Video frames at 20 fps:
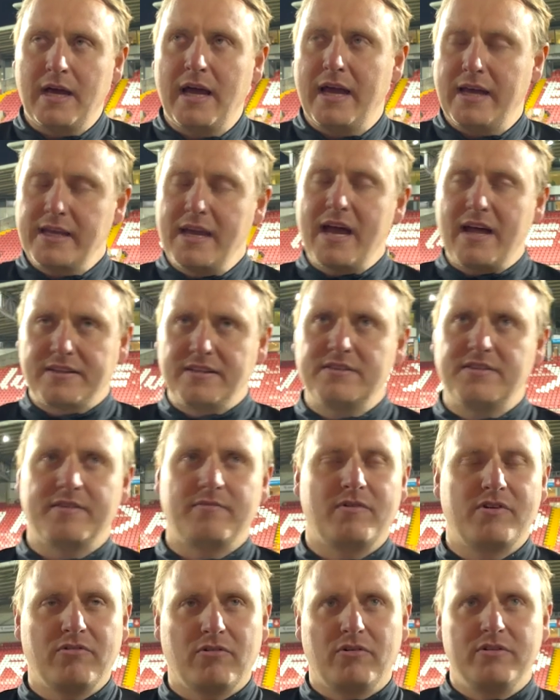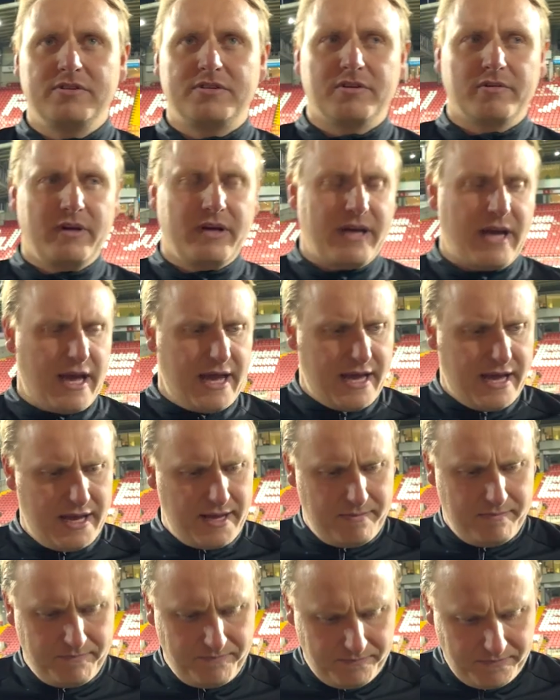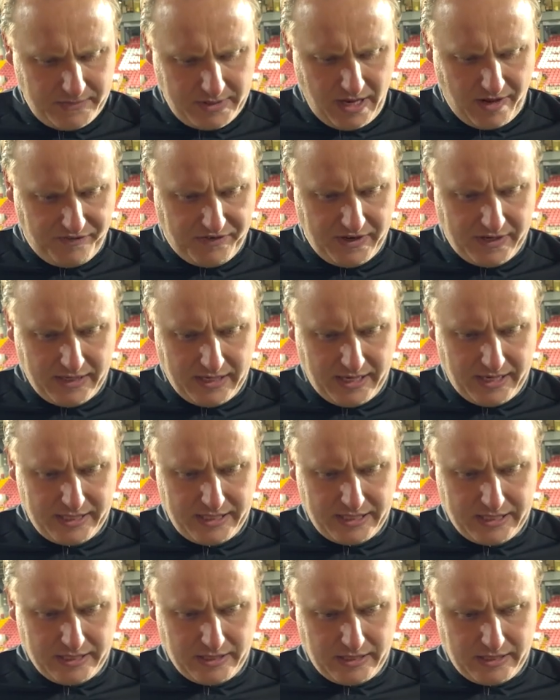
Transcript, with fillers: Uh, yeah, I did think we grew into it. Um, I think like